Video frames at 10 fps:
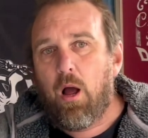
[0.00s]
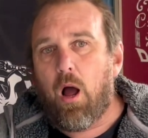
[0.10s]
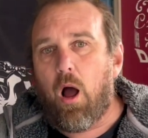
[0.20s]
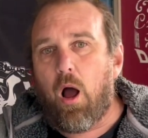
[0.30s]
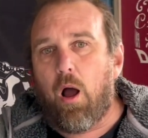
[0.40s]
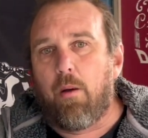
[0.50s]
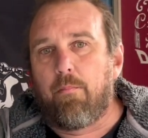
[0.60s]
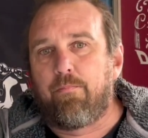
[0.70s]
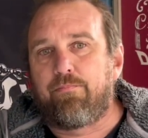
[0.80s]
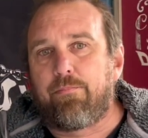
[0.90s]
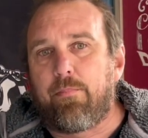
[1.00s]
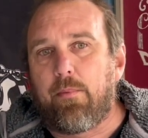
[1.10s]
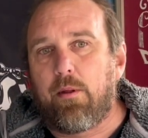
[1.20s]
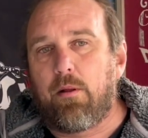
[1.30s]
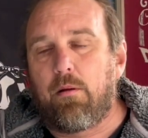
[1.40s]
Um,
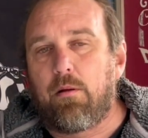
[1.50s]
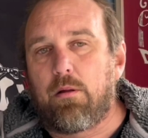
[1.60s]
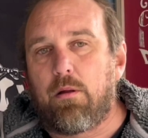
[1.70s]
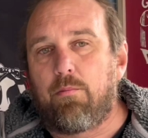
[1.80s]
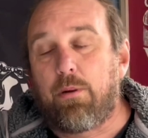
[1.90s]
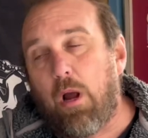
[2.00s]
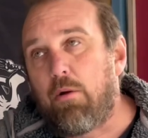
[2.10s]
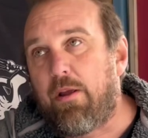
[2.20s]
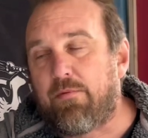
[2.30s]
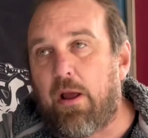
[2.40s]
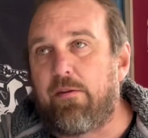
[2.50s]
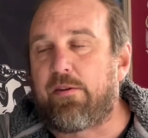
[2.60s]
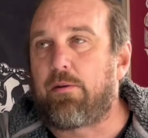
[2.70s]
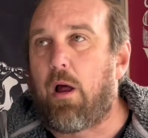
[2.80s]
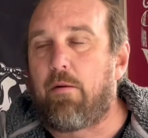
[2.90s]
But go and give
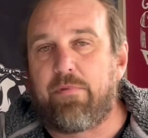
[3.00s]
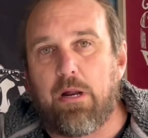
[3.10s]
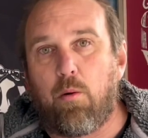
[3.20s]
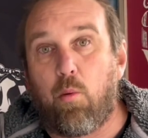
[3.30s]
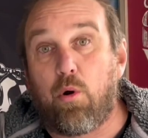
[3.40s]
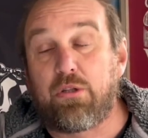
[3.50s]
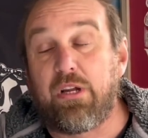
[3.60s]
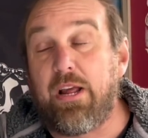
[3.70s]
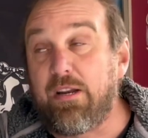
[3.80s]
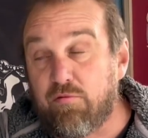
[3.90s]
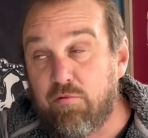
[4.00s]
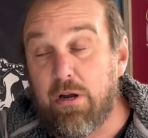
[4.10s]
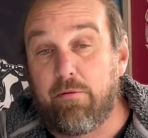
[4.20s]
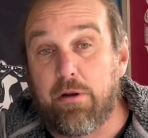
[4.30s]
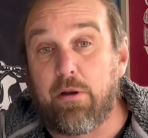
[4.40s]
Dave's um, video a watch. It is
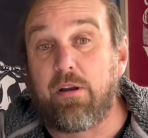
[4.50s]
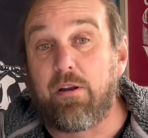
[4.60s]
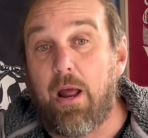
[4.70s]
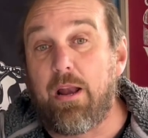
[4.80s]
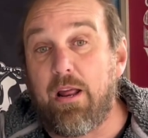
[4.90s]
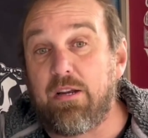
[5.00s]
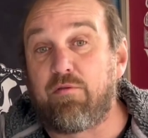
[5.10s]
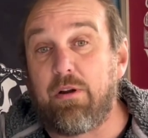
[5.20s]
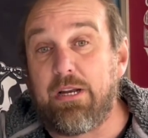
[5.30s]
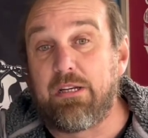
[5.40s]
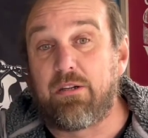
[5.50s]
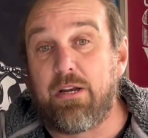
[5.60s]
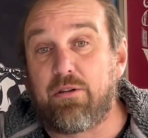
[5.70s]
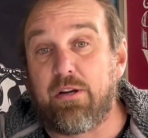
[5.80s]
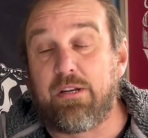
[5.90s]
really, really good, and it is really in
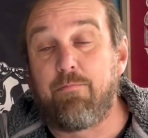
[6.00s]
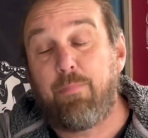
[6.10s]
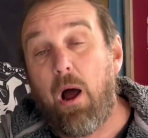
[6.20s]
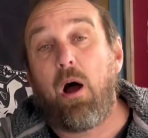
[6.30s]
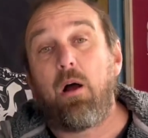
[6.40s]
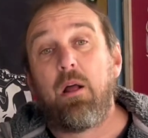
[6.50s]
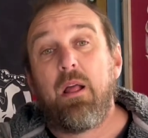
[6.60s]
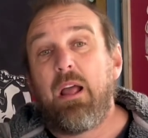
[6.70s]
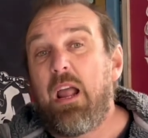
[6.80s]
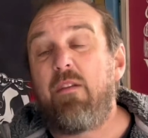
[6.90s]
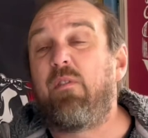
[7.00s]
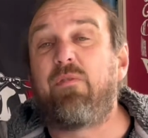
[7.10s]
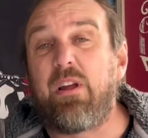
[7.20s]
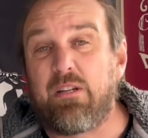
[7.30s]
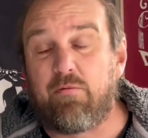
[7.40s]
interesting. But even
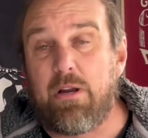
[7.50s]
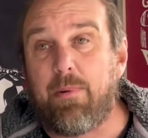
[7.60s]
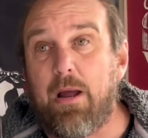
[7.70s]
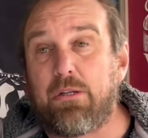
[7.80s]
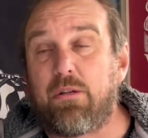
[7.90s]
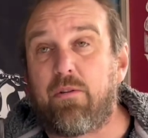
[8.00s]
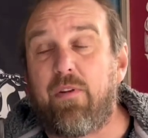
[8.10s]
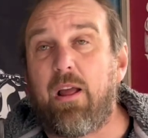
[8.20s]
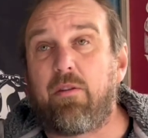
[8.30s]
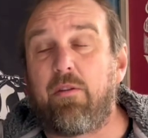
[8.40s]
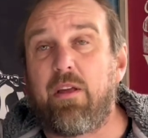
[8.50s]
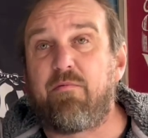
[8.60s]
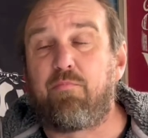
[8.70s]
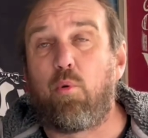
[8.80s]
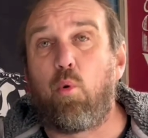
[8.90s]
if it is a rebadge, the fact that
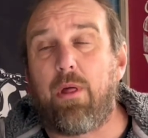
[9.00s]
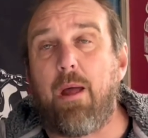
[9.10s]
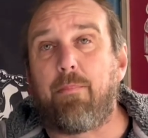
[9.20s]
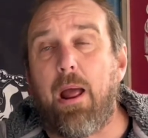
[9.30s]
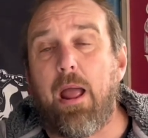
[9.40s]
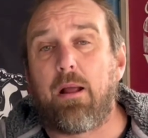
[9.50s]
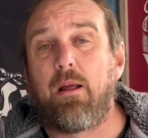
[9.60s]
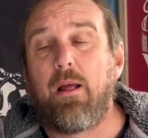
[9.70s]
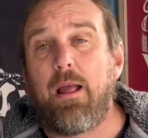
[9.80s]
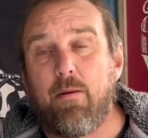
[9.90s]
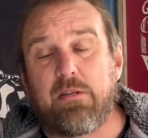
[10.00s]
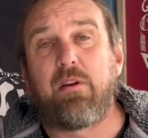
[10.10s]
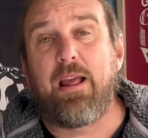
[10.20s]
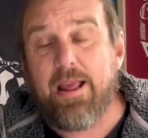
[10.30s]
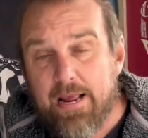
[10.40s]
they've brought that back, it was,
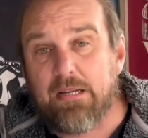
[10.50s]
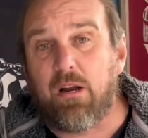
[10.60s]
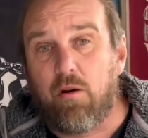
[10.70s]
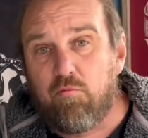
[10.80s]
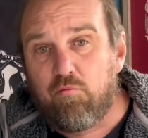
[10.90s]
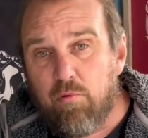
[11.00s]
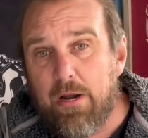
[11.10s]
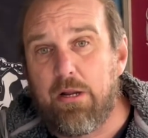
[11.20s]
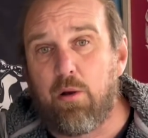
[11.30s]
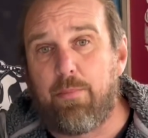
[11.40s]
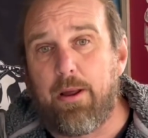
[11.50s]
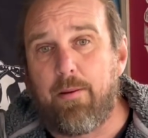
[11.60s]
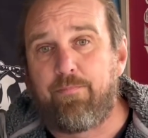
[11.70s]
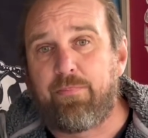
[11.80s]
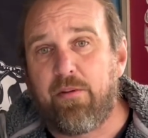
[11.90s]
it is a really good beer.
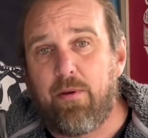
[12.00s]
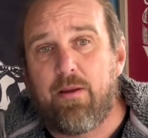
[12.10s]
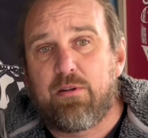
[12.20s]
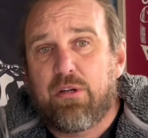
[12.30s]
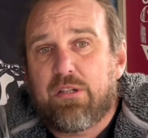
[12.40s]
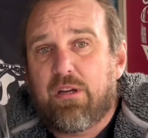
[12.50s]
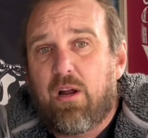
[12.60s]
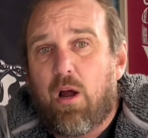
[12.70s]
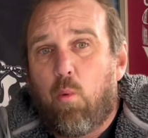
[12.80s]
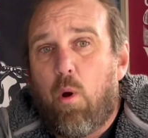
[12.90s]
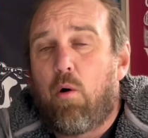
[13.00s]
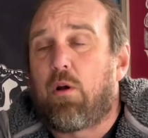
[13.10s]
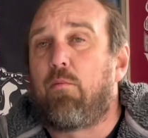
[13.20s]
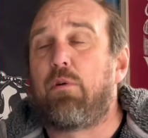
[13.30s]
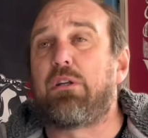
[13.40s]
It was just a, a
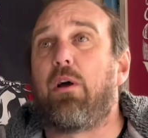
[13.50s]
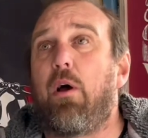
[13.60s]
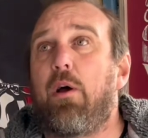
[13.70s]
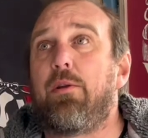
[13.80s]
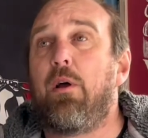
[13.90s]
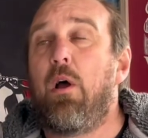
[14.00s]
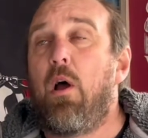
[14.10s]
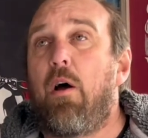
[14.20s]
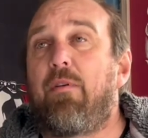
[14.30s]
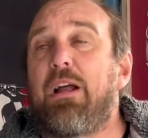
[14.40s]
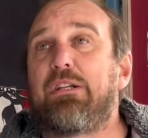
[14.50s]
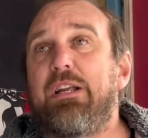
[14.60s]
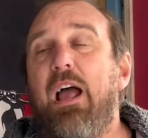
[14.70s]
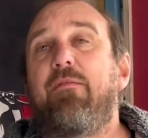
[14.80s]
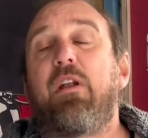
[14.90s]
welcome return of
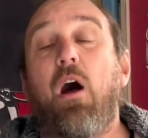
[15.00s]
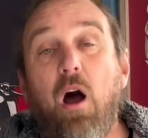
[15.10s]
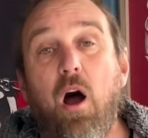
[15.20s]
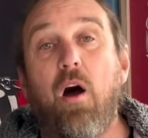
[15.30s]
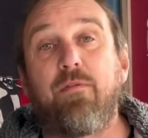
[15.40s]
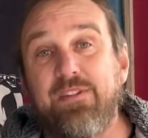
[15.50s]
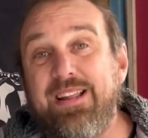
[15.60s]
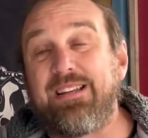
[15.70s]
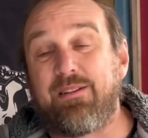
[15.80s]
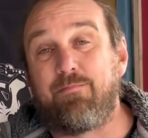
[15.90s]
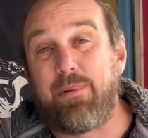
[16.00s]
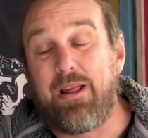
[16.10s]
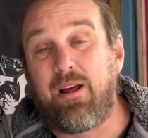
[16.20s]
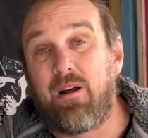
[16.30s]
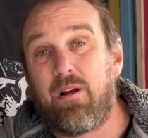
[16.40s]
actually having a half decent
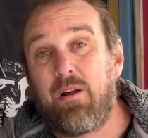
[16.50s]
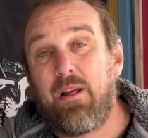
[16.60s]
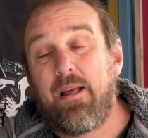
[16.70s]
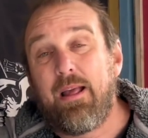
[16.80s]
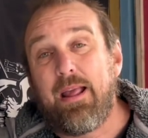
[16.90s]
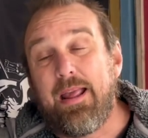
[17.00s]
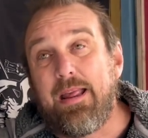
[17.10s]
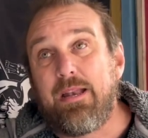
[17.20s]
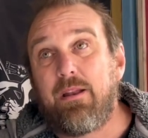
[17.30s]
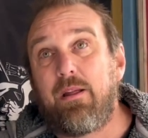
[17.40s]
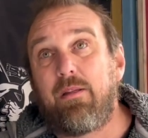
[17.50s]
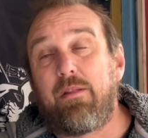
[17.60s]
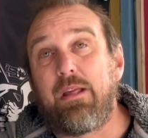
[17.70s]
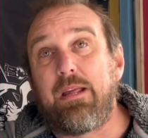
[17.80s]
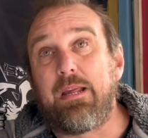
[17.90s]
beer in
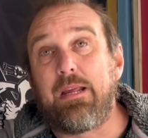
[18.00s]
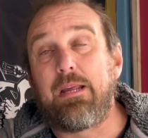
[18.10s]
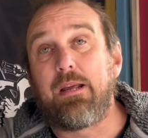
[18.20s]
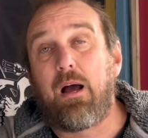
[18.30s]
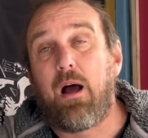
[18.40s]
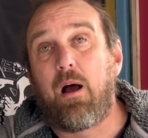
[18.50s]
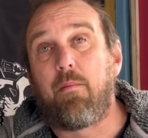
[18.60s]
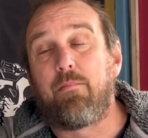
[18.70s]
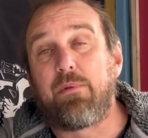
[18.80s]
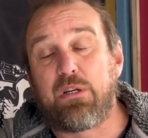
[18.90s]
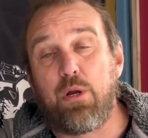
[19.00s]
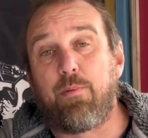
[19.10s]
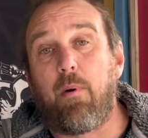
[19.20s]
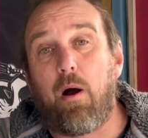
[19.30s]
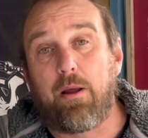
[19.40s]
the um, the
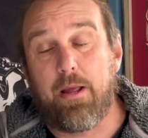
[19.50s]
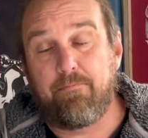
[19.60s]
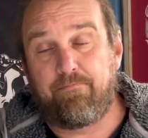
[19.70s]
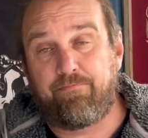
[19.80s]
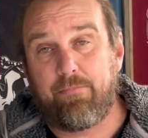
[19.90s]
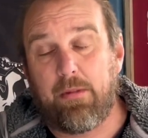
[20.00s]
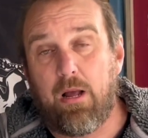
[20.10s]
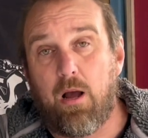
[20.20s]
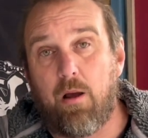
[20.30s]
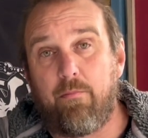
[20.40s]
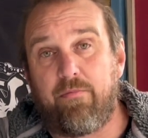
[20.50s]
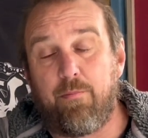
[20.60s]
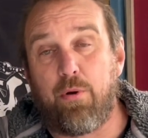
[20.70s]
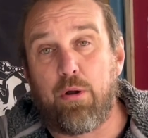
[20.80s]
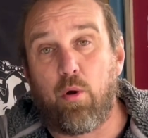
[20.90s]
supermarket um,
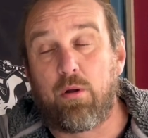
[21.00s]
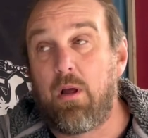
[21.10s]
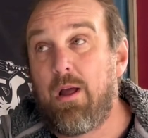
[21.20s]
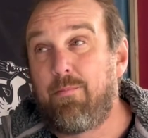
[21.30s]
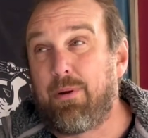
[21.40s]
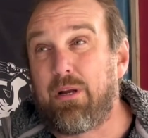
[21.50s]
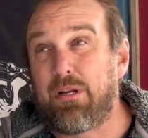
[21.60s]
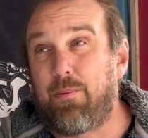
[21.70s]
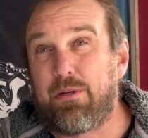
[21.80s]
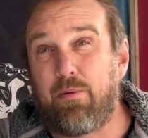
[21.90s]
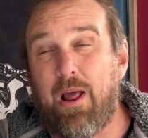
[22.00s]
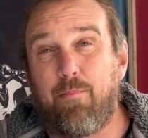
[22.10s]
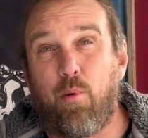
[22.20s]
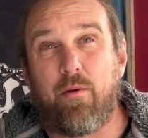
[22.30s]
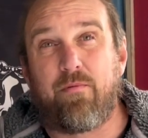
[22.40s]
from Brewdog, because up until that
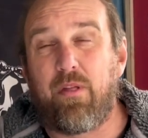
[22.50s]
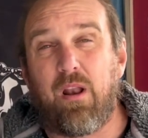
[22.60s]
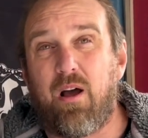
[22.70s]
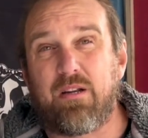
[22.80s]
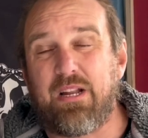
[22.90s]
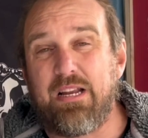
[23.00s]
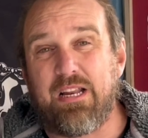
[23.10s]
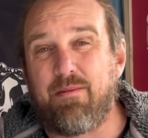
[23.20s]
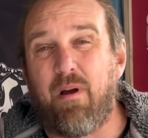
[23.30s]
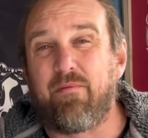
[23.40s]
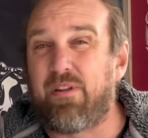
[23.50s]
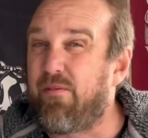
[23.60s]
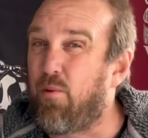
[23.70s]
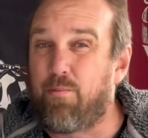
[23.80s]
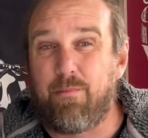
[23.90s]
point, for the last eighteen months,
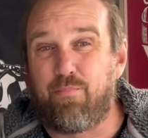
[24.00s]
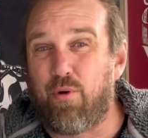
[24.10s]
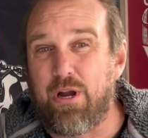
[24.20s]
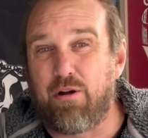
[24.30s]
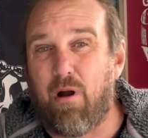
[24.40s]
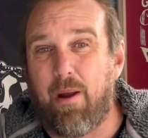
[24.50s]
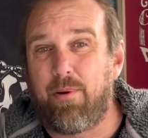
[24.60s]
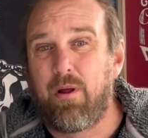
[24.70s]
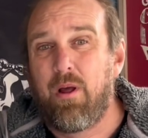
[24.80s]
they've all been pretty crap.